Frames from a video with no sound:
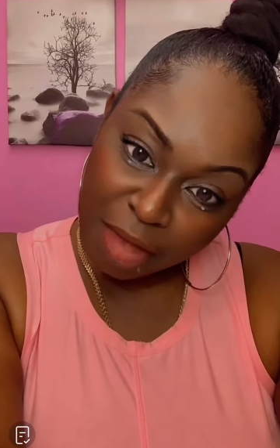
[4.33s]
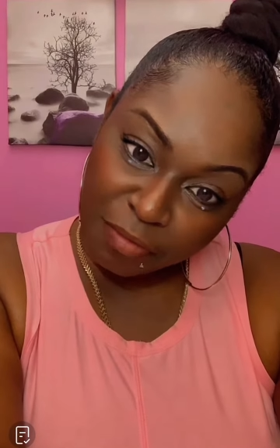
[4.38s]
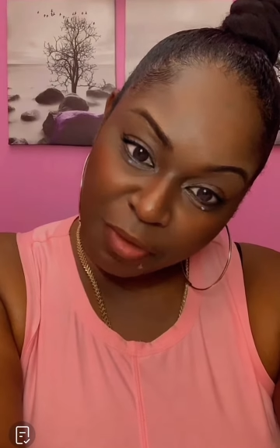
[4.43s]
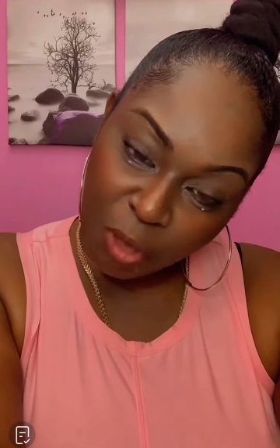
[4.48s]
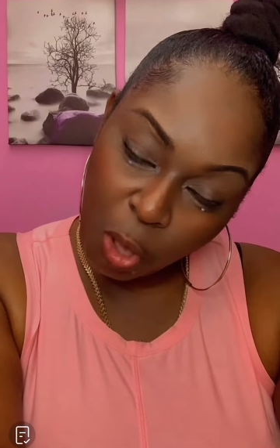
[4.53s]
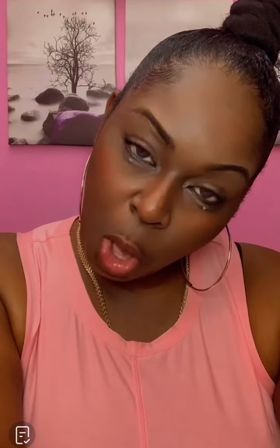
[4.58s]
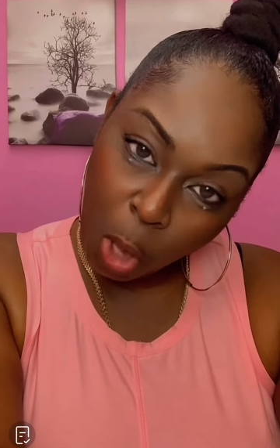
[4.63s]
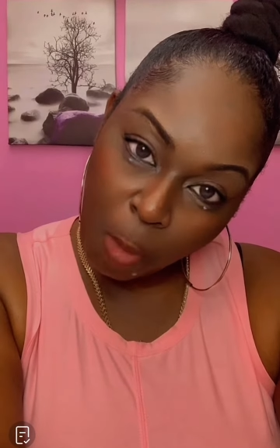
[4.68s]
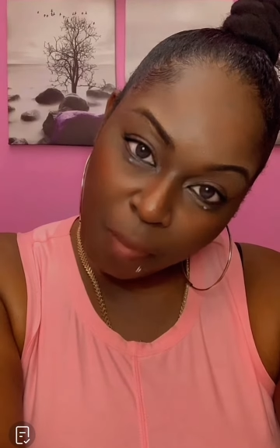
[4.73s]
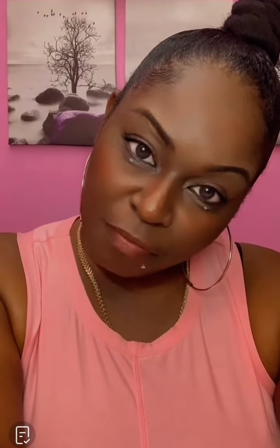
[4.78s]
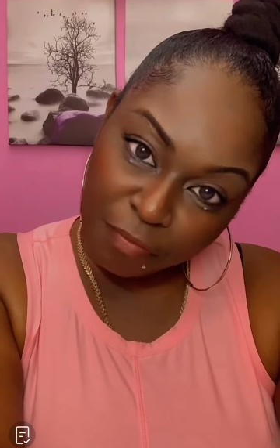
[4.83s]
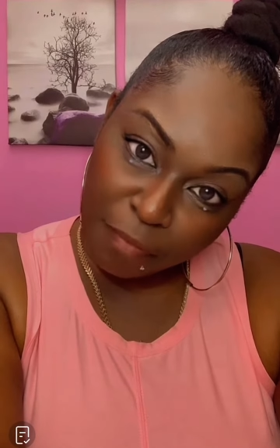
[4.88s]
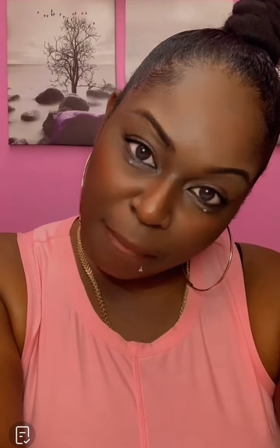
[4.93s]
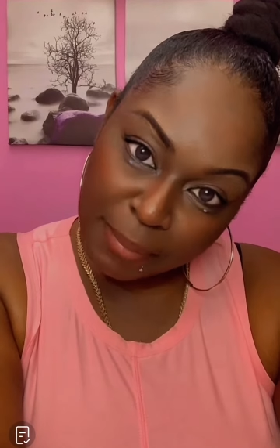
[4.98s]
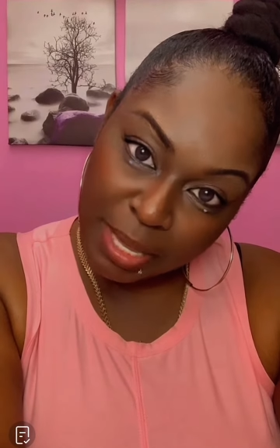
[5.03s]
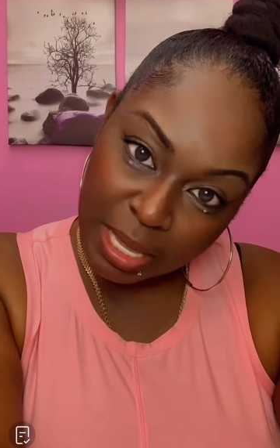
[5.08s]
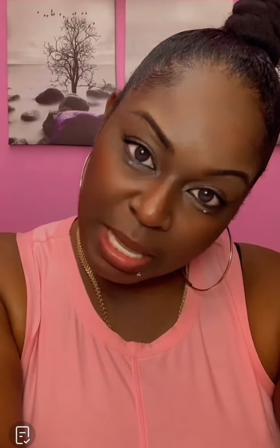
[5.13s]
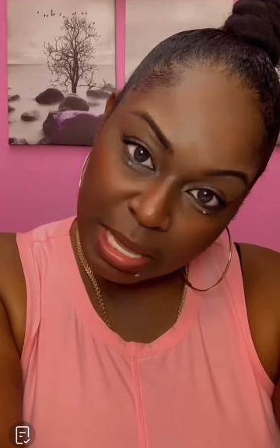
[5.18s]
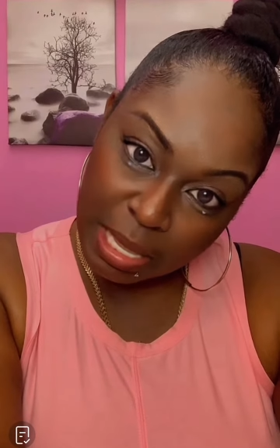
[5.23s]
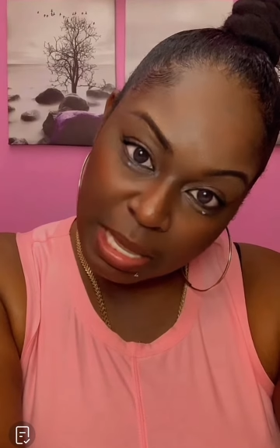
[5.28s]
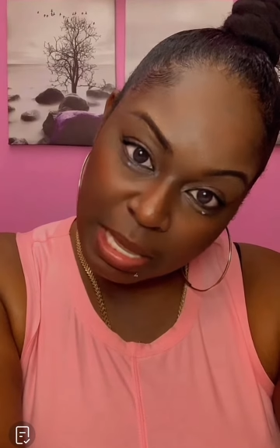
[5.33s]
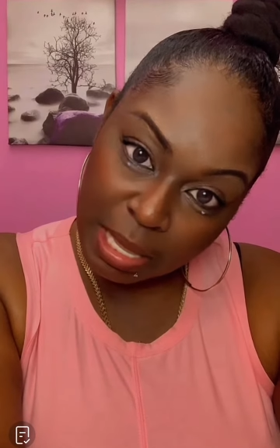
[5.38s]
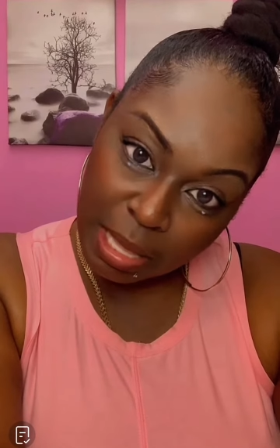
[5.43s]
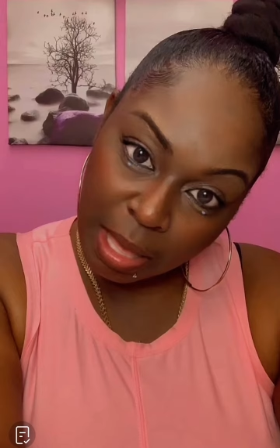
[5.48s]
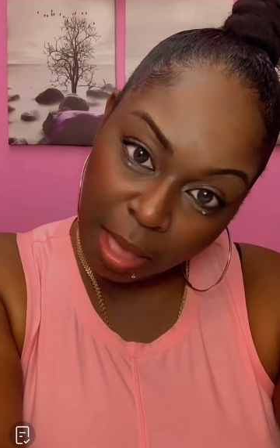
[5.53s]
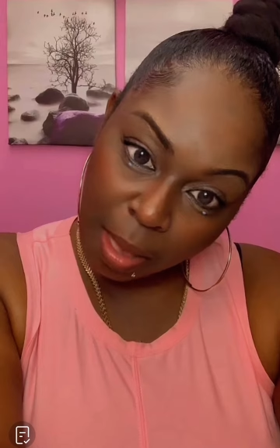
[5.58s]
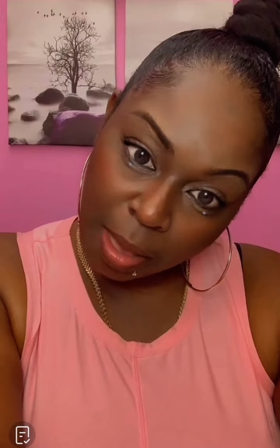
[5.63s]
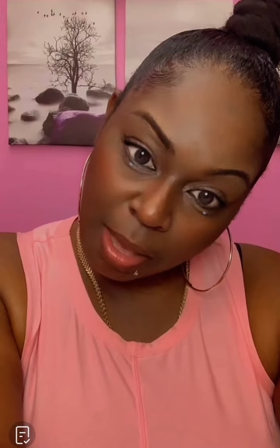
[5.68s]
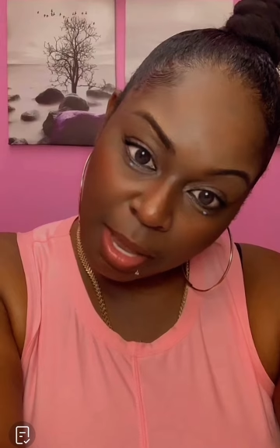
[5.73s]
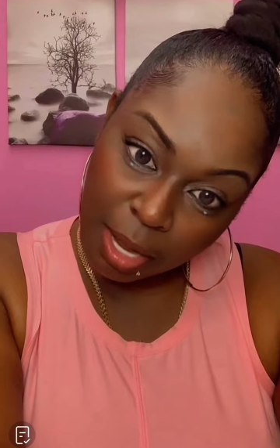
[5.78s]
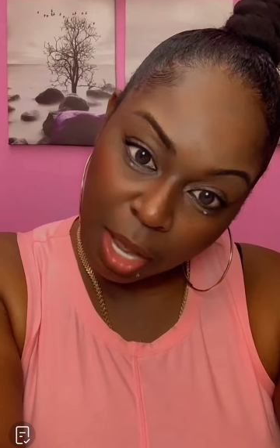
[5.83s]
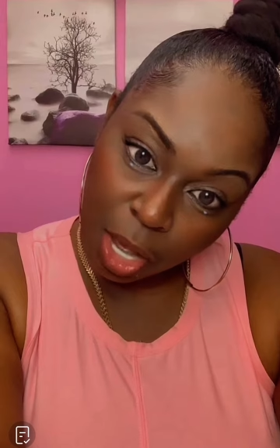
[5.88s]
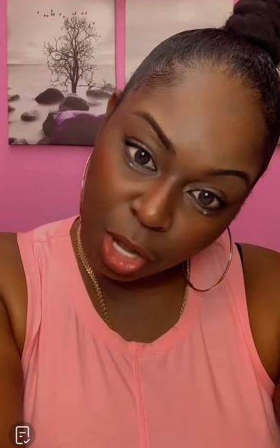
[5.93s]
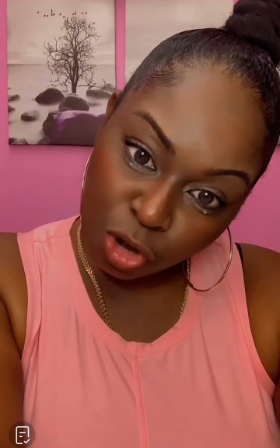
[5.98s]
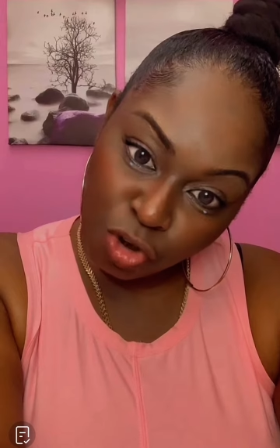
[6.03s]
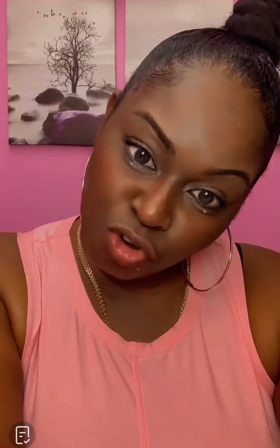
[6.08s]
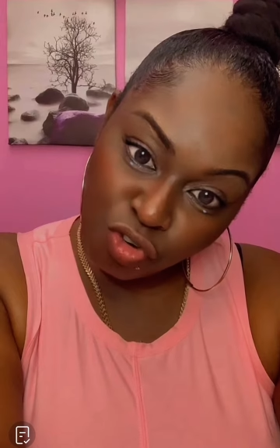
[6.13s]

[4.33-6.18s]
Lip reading: Y'all have to come for me in a